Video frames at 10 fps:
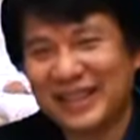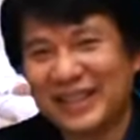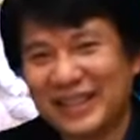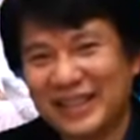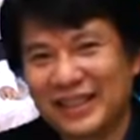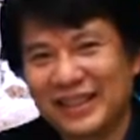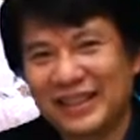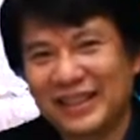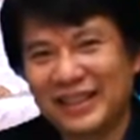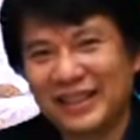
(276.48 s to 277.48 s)

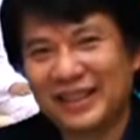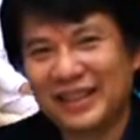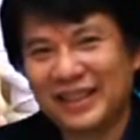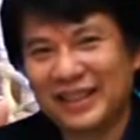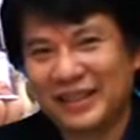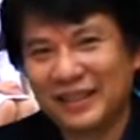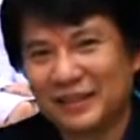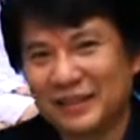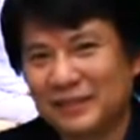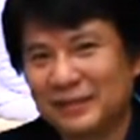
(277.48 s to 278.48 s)

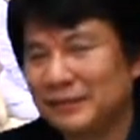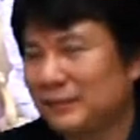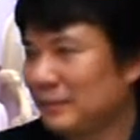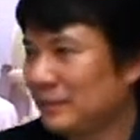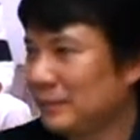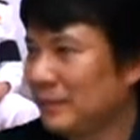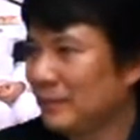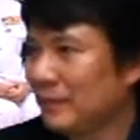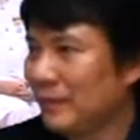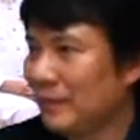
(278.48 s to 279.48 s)

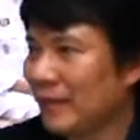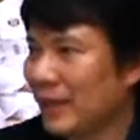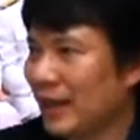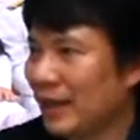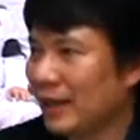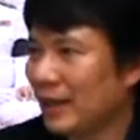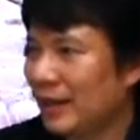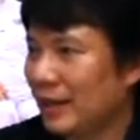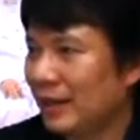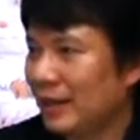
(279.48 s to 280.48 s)

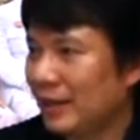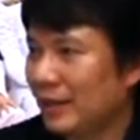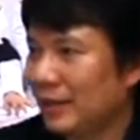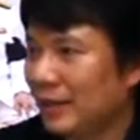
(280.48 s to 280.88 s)
(not speaking)